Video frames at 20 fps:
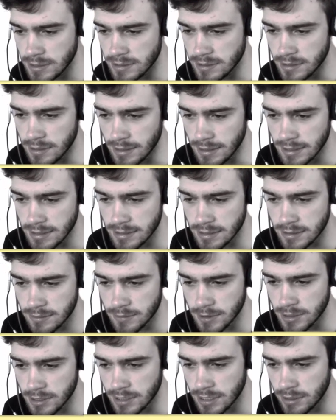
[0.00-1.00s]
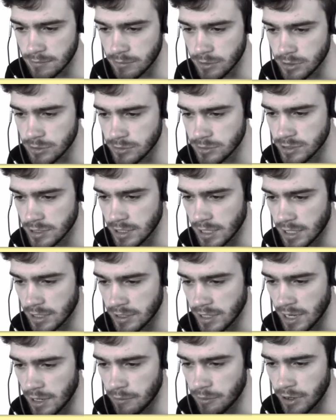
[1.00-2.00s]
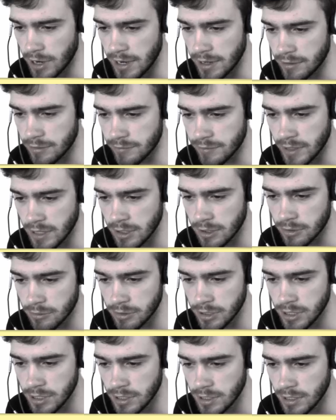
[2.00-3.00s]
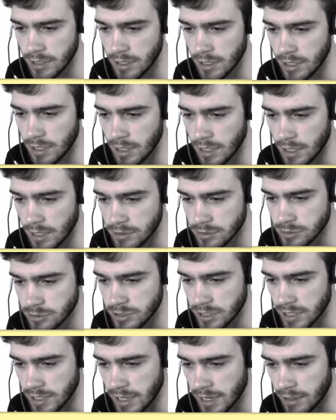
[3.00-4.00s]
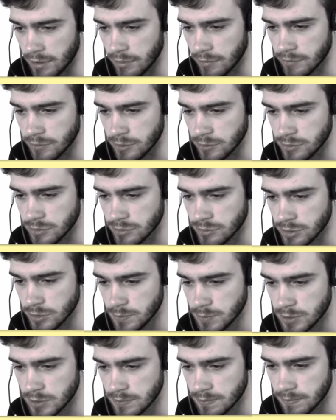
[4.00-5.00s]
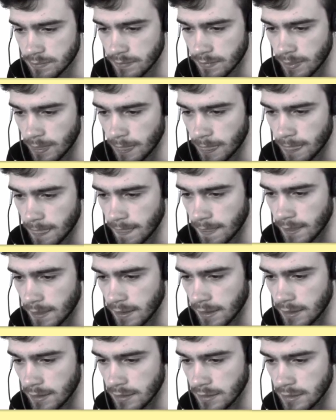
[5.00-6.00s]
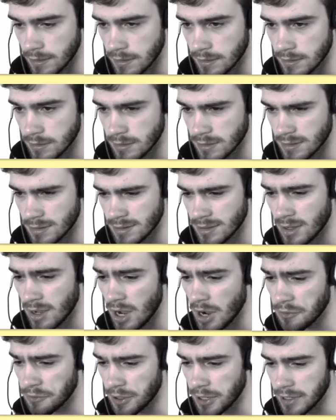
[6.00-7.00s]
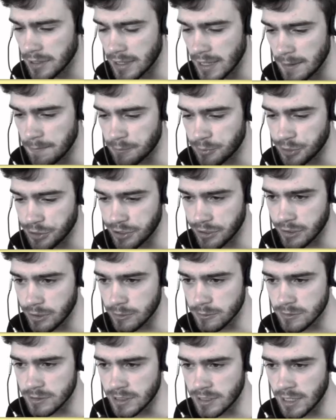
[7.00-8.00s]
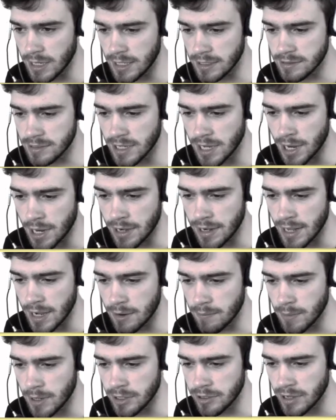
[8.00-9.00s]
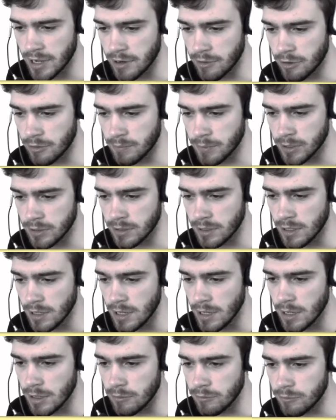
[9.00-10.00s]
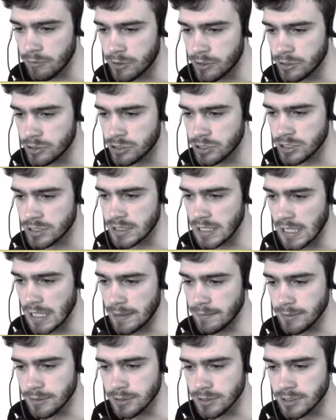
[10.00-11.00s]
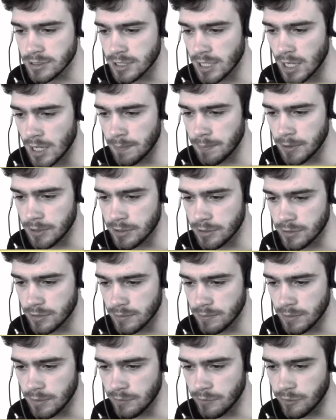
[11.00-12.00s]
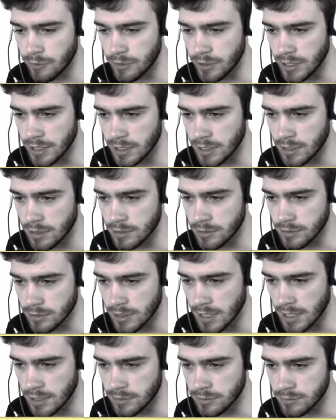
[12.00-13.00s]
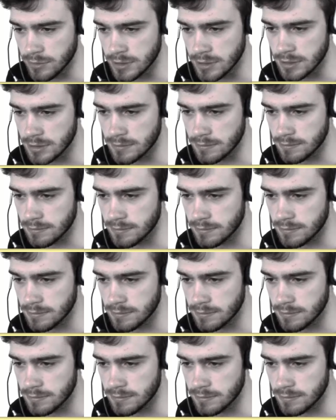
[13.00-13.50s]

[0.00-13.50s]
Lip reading: elixir, but here we're using our tower and our Valkyrie to take care of those troops. The Hog Rider came pretty close there at taking down my tower, but we were just able to stop it before they could get to it.